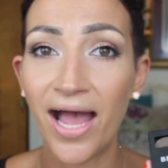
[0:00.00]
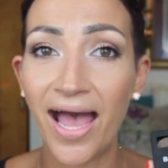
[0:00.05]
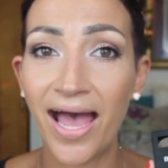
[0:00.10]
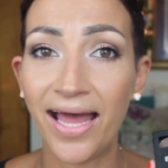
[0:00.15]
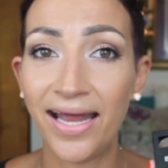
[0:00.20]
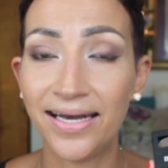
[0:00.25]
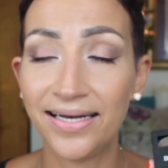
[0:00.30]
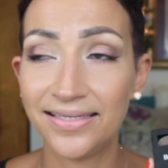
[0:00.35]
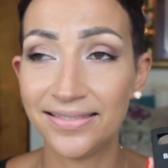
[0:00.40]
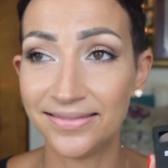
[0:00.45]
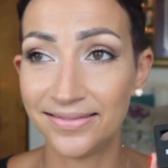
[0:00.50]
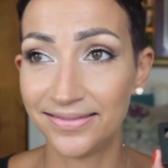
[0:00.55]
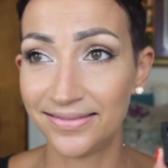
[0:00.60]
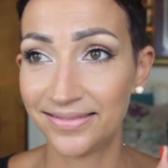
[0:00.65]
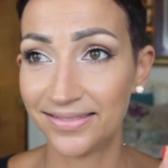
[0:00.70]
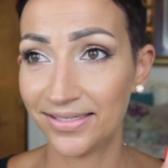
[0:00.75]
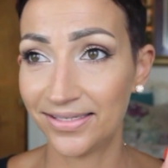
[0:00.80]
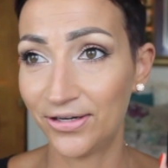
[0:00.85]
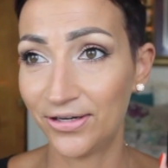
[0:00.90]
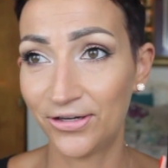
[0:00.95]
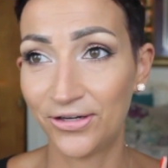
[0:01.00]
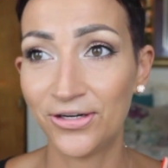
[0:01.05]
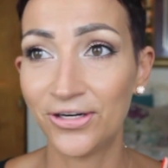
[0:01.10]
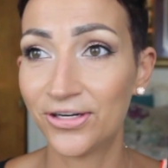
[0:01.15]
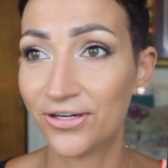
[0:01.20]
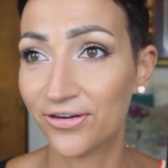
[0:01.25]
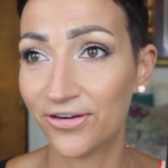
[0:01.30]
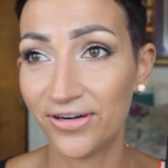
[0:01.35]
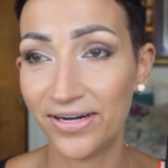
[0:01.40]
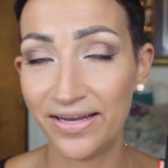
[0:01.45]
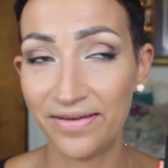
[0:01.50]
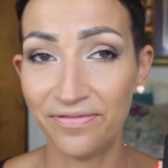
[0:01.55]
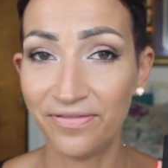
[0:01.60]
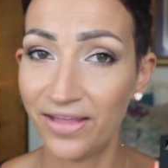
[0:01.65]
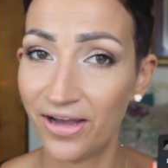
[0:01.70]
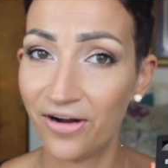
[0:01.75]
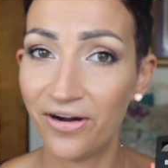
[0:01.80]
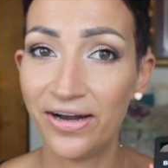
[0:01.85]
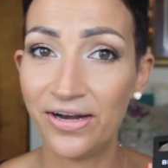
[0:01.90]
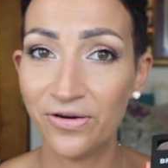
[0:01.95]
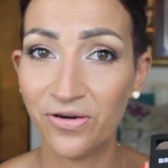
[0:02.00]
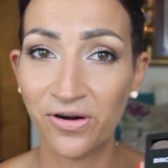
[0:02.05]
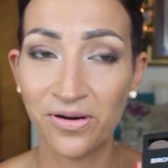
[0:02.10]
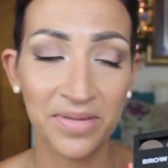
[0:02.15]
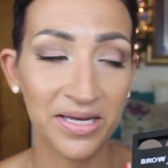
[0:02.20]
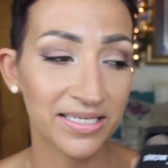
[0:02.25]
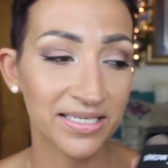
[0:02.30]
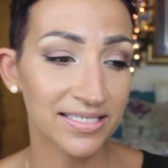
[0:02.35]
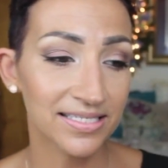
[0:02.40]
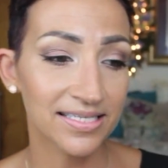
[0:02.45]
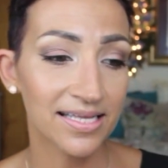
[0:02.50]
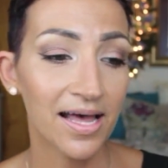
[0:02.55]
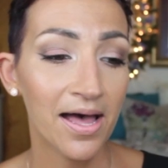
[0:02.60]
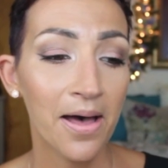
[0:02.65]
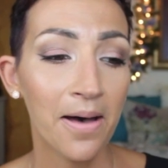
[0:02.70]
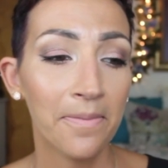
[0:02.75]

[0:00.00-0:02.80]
and good grief, they're enormous.